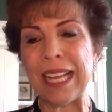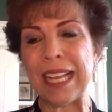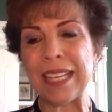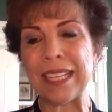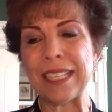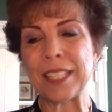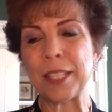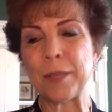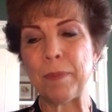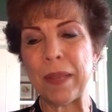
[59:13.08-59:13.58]

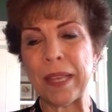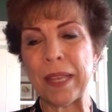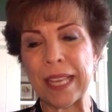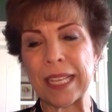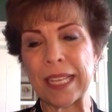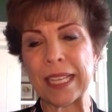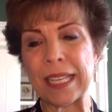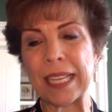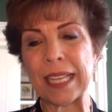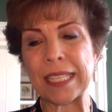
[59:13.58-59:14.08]

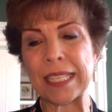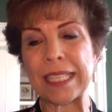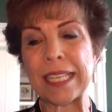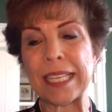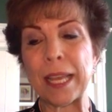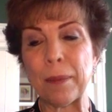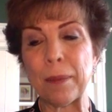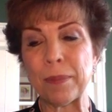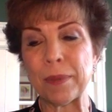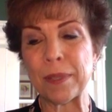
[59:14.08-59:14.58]
speaking
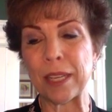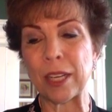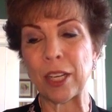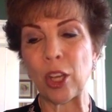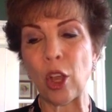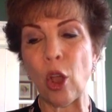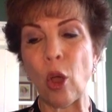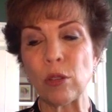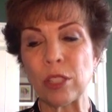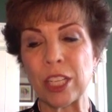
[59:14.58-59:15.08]
tips and
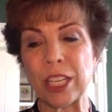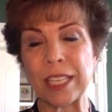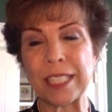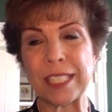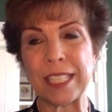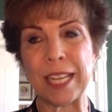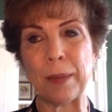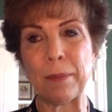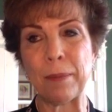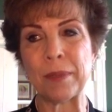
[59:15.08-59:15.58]
coaching
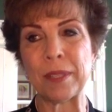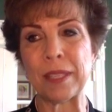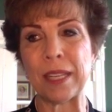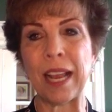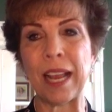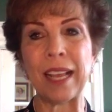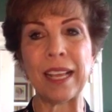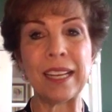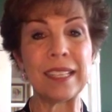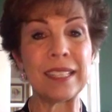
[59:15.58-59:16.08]
tips, and
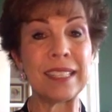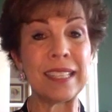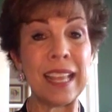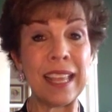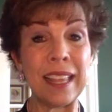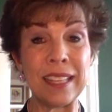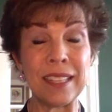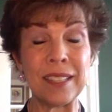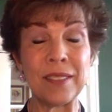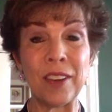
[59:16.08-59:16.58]
I'm going to
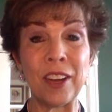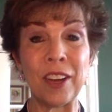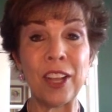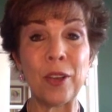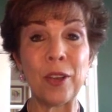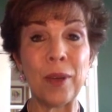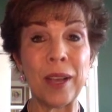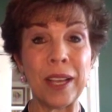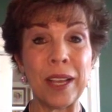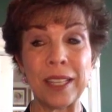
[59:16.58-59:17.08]
say this very
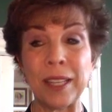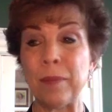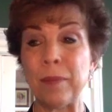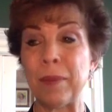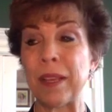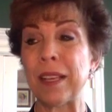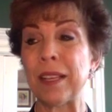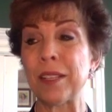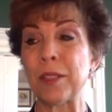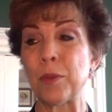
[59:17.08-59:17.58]
quickly
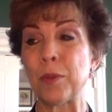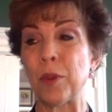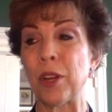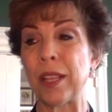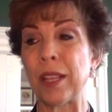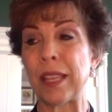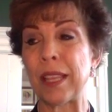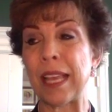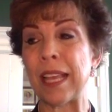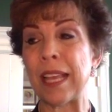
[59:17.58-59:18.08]
because we're
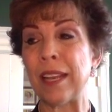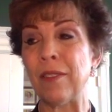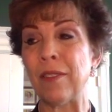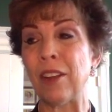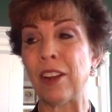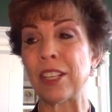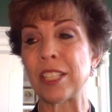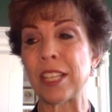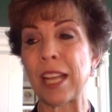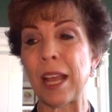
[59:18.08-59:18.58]
at the end of
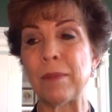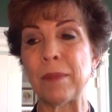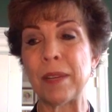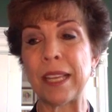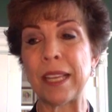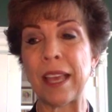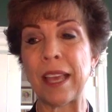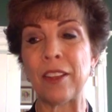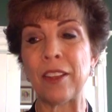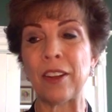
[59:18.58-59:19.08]
our time
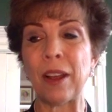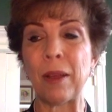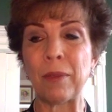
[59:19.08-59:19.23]
together.